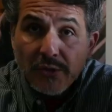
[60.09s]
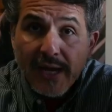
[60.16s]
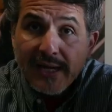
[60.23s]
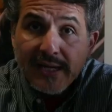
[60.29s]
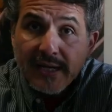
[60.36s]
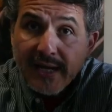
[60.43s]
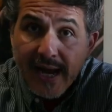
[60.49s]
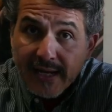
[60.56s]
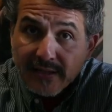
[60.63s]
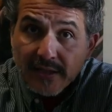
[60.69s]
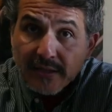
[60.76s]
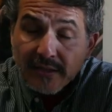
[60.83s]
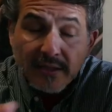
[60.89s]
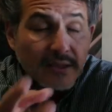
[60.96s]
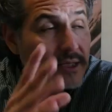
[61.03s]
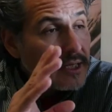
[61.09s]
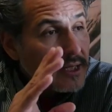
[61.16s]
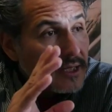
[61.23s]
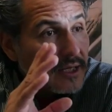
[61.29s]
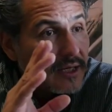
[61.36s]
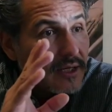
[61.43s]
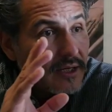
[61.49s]
cannot access it.
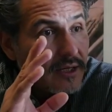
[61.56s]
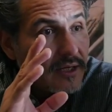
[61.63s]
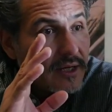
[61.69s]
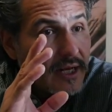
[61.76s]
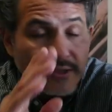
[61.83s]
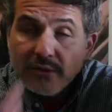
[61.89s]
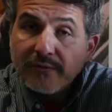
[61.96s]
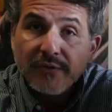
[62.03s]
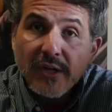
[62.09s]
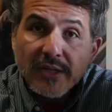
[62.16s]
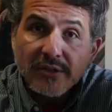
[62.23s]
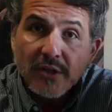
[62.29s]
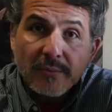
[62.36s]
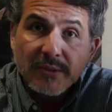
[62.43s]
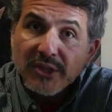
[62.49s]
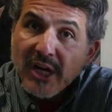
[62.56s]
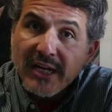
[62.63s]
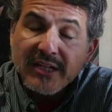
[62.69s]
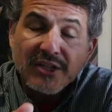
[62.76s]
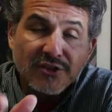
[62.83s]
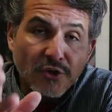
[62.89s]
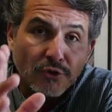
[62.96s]
Uh, I don't know if you guys know, but
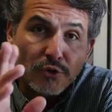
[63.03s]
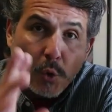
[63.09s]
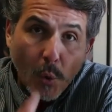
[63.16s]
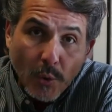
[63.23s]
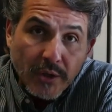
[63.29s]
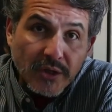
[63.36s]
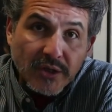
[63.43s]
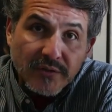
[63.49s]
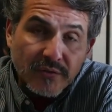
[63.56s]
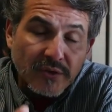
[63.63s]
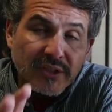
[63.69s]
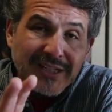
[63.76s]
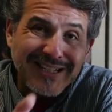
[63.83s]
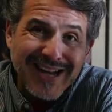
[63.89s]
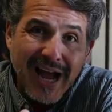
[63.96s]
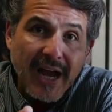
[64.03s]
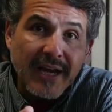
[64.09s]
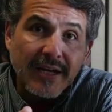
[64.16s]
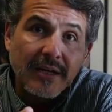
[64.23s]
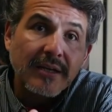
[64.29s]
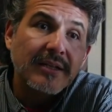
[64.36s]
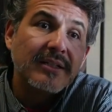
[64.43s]
China is notorious for
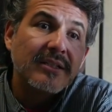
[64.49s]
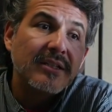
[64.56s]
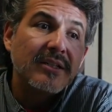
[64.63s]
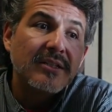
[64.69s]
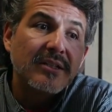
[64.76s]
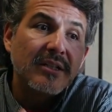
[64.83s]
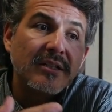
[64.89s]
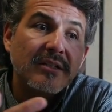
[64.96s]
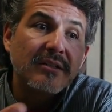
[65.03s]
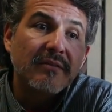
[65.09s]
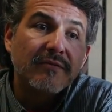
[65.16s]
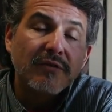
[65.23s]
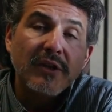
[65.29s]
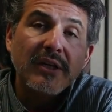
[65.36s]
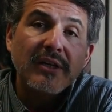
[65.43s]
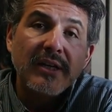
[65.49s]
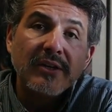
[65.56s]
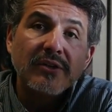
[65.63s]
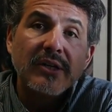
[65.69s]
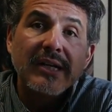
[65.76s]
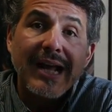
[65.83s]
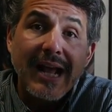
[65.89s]
denying its citizens free
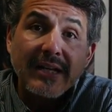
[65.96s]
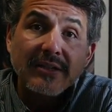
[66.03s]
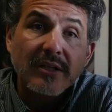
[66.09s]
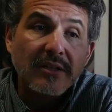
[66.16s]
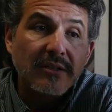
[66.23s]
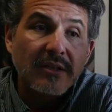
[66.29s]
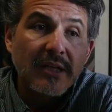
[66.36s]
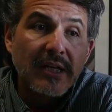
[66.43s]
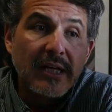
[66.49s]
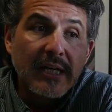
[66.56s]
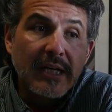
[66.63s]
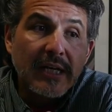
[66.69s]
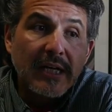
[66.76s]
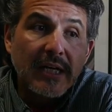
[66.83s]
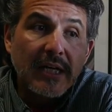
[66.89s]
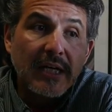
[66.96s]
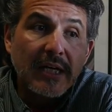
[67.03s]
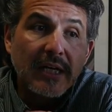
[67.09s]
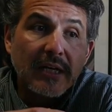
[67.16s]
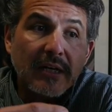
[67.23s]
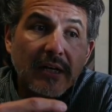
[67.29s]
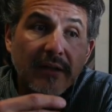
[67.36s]
internet access.
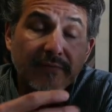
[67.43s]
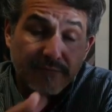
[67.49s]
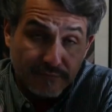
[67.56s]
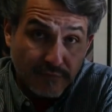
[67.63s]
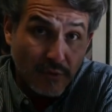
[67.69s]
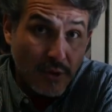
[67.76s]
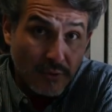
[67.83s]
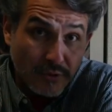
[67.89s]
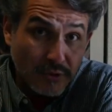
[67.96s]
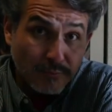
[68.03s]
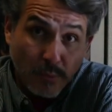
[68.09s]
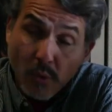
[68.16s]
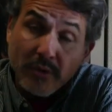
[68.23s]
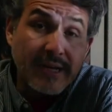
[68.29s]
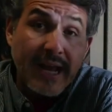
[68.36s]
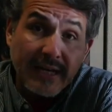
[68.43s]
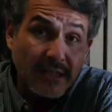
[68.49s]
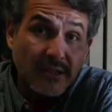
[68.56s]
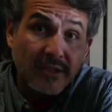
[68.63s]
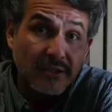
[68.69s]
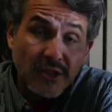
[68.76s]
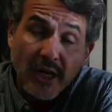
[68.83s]
Uh, for all those porn
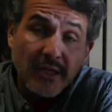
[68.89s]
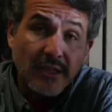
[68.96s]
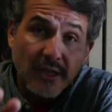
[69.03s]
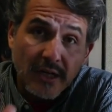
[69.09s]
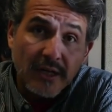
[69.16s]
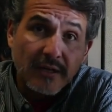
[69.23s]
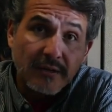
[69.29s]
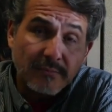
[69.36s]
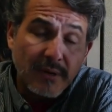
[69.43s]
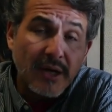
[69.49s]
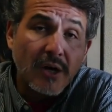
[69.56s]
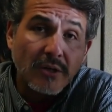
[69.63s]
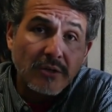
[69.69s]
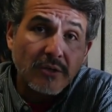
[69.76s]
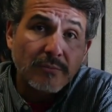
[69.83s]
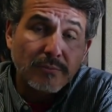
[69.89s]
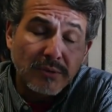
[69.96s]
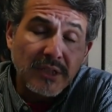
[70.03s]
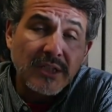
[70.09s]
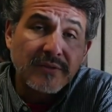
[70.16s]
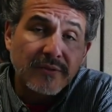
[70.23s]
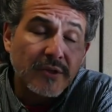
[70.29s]
addicts in China, I, my heart
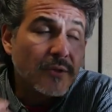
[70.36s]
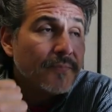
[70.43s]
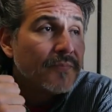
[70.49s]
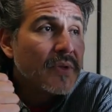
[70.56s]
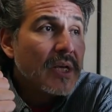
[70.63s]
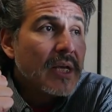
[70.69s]
bleeds for you.